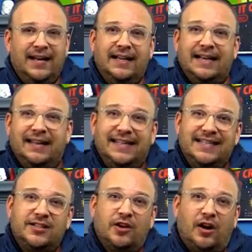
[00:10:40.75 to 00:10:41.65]
Now these
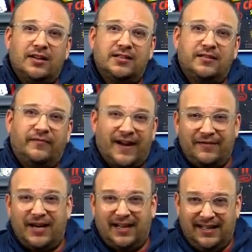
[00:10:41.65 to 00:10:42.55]
cost
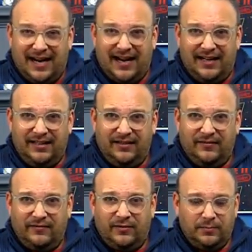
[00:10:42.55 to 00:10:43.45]
$5.99
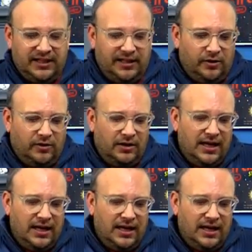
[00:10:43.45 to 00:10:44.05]
from Lidl.